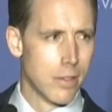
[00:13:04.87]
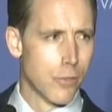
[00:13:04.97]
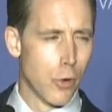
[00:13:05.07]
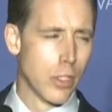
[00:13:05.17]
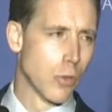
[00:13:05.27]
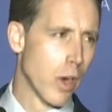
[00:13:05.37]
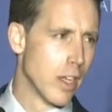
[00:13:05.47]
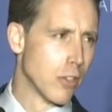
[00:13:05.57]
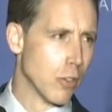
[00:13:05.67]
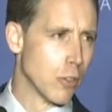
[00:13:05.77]
for its
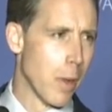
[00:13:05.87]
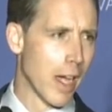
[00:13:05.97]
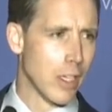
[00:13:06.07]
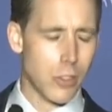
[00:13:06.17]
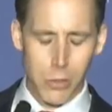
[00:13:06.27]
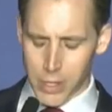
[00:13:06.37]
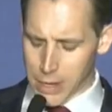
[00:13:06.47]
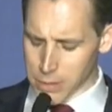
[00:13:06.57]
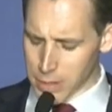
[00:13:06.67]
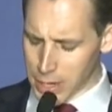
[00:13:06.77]
razors back in
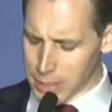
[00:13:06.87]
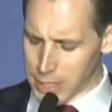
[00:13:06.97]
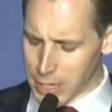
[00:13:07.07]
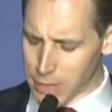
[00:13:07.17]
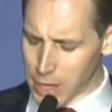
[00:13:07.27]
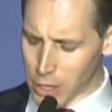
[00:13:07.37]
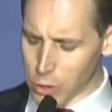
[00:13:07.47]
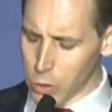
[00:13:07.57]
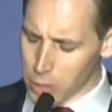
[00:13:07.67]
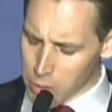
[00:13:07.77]
2019 that
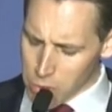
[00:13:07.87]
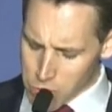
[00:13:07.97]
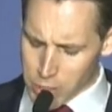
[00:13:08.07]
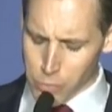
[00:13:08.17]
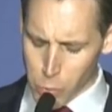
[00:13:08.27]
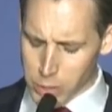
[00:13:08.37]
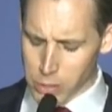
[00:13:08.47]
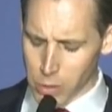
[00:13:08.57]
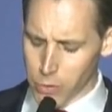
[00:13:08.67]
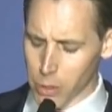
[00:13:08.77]
included this
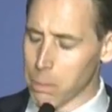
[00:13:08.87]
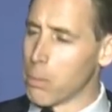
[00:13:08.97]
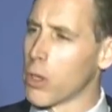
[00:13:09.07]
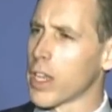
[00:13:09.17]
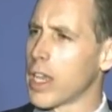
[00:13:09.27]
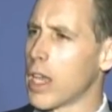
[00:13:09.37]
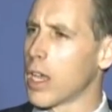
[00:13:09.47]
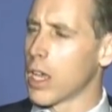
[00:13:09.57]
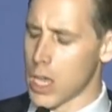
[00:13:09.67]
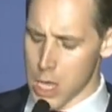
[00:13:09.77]
voiceover:
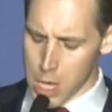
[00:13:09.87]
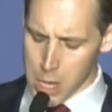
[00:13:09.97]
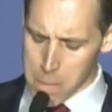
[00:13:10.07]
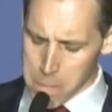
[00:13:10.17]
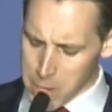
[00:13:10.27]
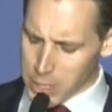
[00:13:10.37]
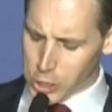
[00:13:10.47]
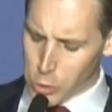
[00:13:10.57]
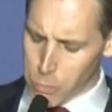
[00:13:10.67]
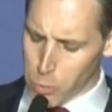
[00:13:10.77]
bullying, Me
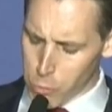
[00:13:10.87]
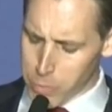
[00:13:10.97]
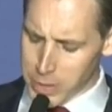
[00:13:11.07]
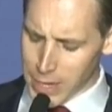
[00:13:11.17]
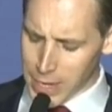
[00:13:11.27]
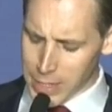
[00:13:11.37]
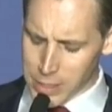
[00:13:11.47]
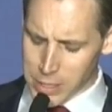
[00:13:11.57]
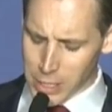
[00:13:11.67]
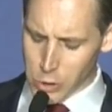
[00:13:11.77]
Too movement
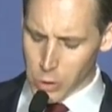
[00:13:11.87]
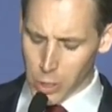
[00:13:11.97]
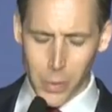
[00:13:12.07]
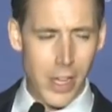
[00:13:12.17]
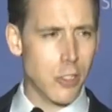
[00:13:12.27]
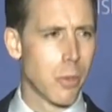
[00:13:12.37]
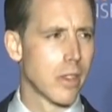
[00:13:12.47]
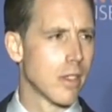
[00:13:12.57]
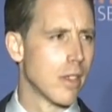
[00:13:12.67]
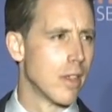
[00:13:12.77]
against sexual
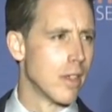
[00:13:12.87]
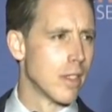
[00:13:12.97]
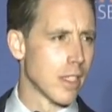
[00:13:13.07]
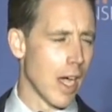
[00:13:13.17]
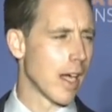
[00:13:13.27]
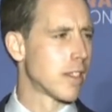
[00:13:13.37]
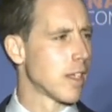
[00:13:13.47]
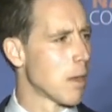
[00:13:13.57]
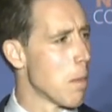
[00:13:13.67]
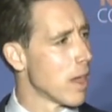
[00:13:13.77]
harassment,
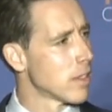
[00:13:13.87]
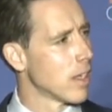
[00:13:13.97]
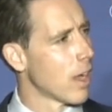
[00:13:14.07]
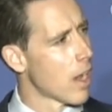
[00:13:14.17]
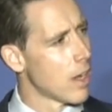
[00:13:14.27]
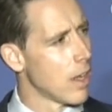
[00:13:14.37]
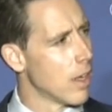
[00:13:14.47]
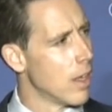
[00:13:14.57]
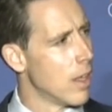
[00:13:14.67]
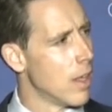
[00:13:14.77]
toxic masculinity.
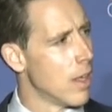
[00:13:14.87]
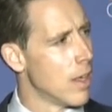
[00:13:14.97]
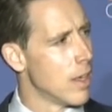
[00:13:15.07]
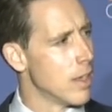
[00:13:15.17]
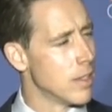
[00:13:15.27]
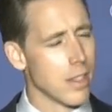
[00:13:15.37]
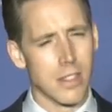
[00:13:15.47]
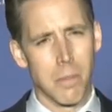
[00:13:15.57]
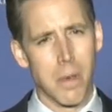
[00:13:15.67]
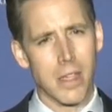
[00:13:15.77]
Is this
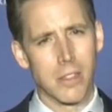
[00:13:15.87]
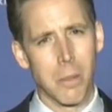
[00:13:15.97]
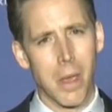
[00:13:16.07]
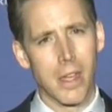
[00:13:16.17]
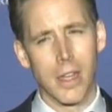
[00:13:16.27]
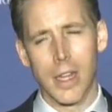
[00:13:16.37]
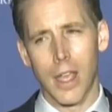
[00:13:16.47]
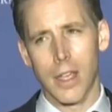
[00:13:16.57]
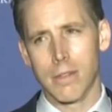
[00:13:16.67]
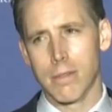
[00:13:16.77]
the best a man can
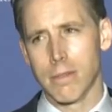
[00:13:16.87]
get?